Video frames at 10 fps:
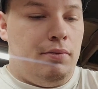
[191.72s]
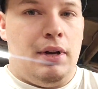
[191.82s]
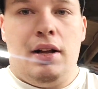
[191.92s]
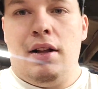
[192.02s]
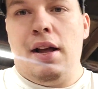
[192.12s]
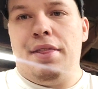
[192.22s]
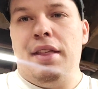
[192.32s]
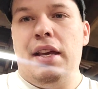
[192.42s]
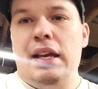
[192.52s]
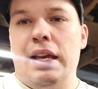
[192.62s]
Well, I
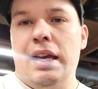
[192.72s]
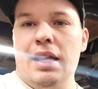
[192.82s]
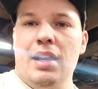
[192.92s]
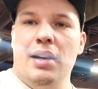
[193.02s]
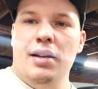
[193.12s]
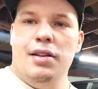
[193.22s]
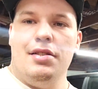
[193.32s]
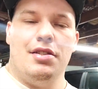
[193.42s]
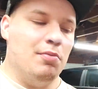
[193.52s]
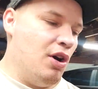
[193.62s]
think it
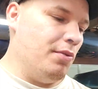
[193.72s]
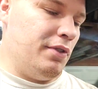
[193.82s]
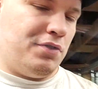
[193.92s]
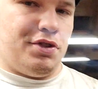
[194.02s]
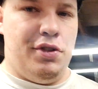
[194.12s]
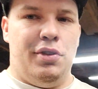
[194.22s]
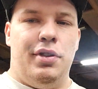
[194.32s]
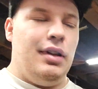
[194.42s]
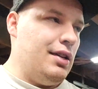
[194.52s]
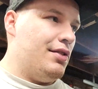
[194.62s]
is the moment of
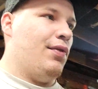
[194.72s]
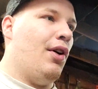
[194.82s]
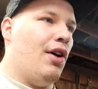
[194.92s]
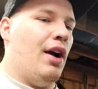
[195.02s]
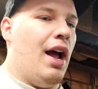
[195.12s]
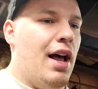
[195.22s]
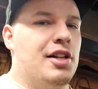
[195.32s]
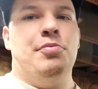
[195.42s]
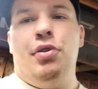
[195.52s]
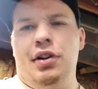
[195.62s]
truth as far
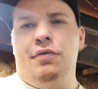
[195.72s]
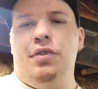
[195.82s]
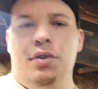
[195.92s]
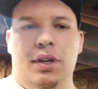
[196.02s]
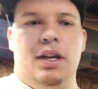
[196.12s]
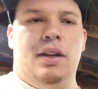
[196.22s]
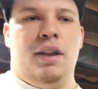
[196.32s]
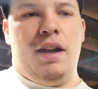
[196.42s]
as putting fluid in.